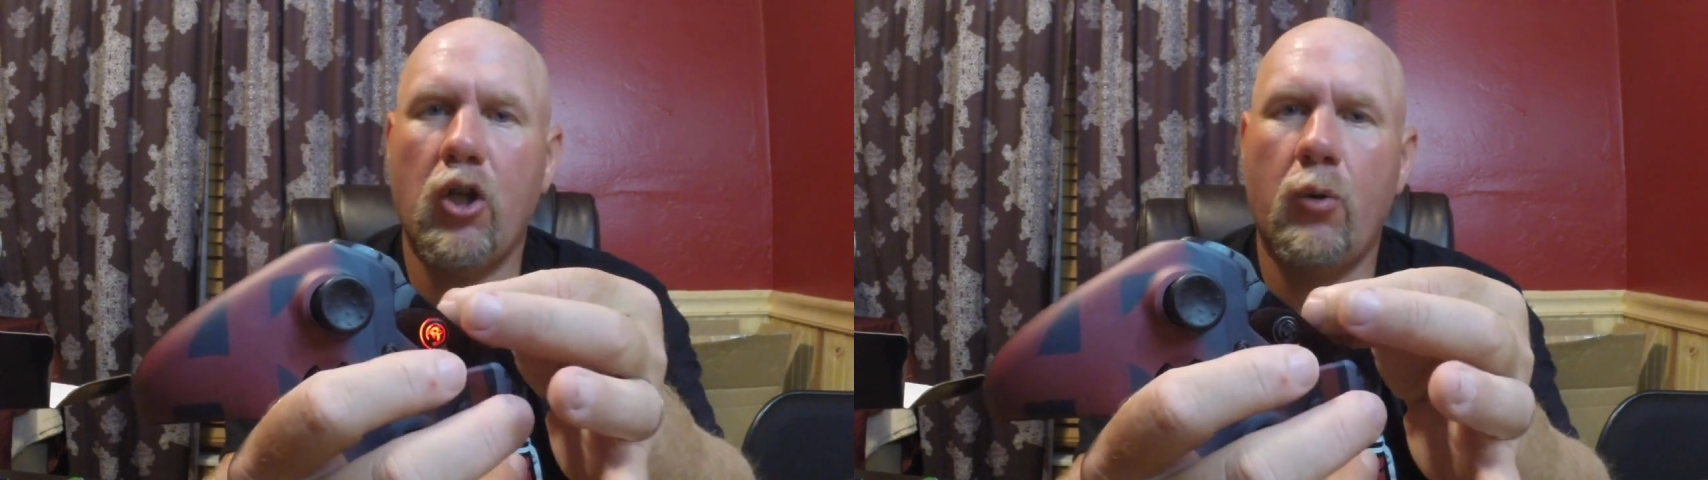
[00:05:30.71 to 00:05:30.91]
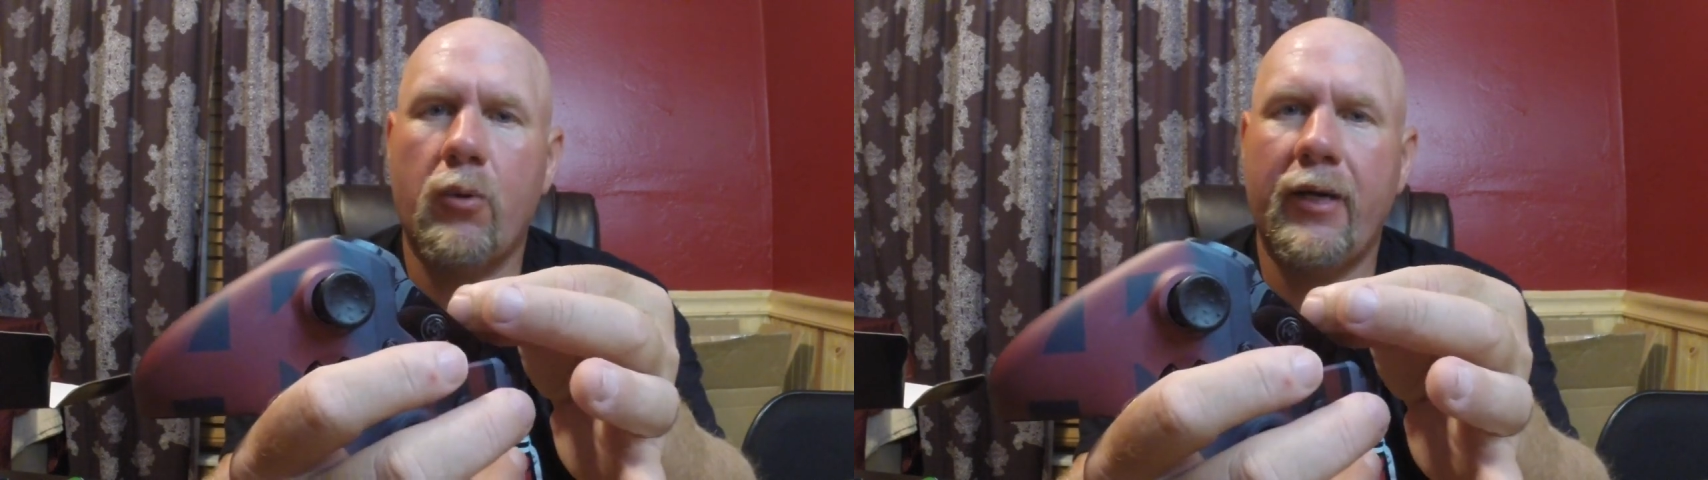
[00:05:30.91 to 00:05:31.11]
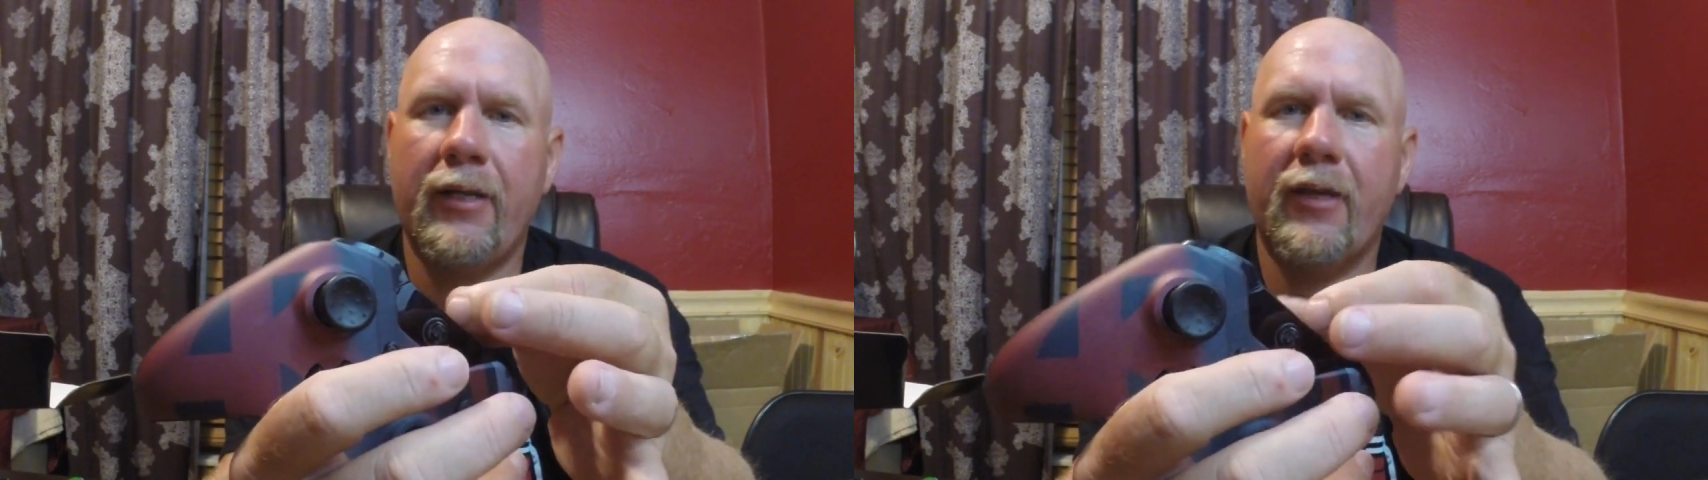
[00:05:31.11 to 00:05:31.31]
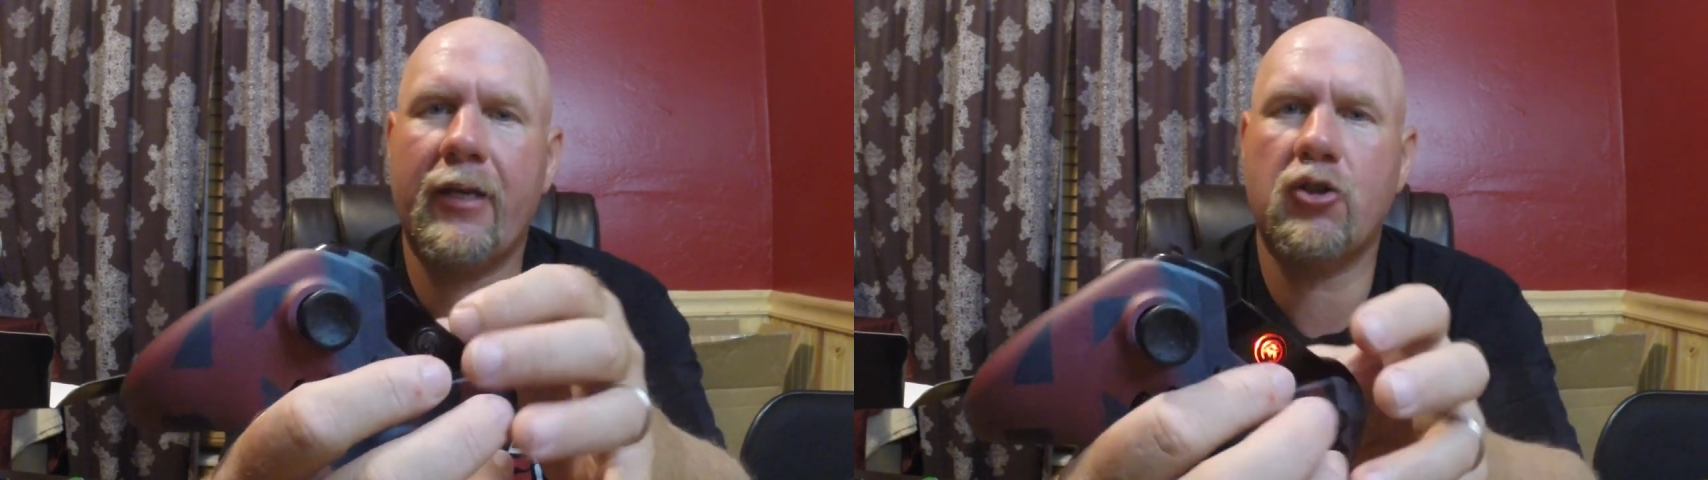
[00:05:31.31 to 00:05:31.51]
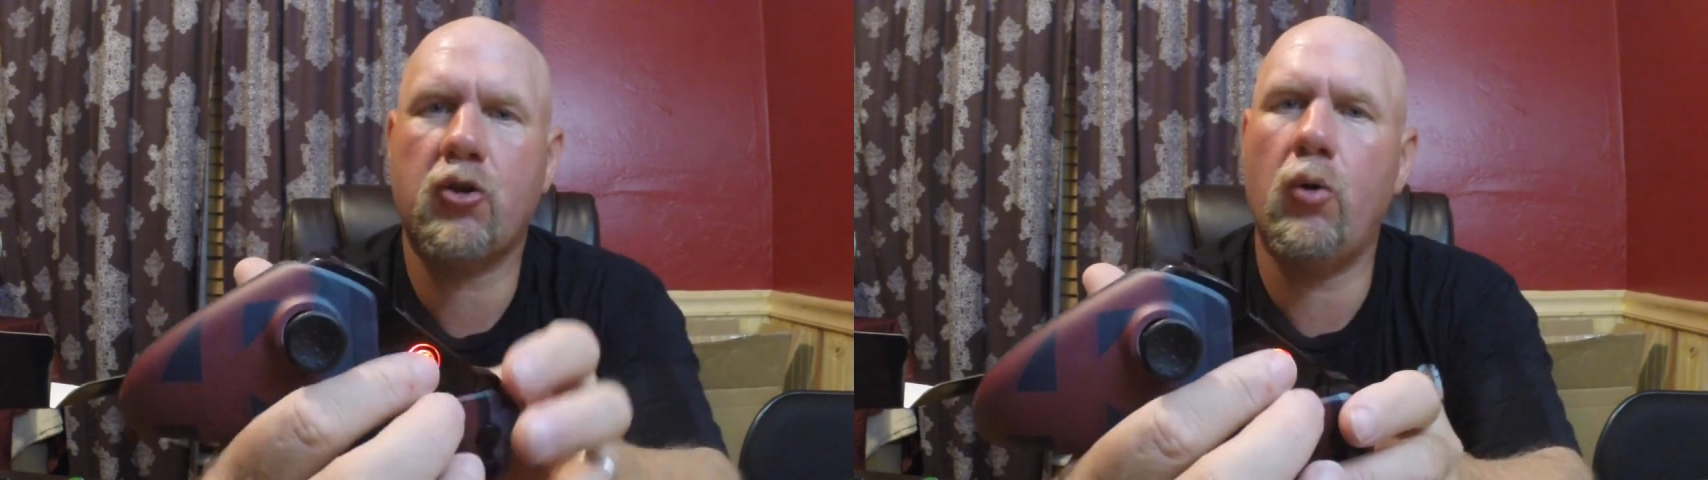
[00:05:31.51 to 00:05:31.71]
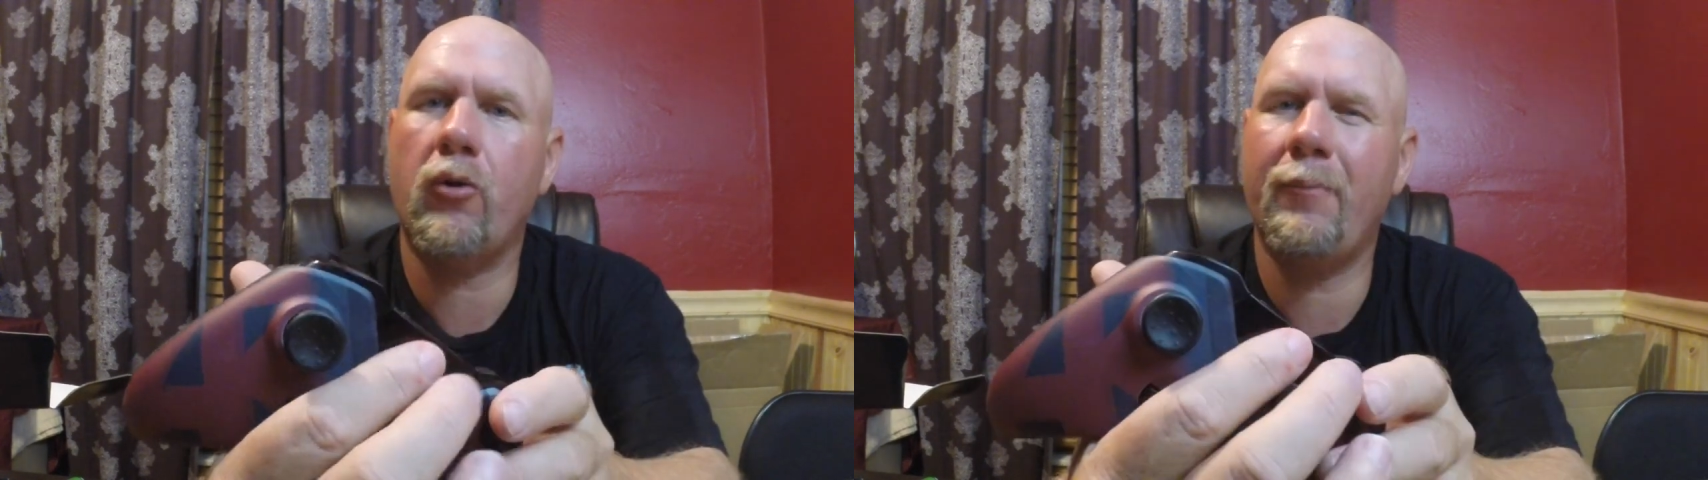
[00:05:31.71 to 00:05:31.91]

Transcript: lower in the controller.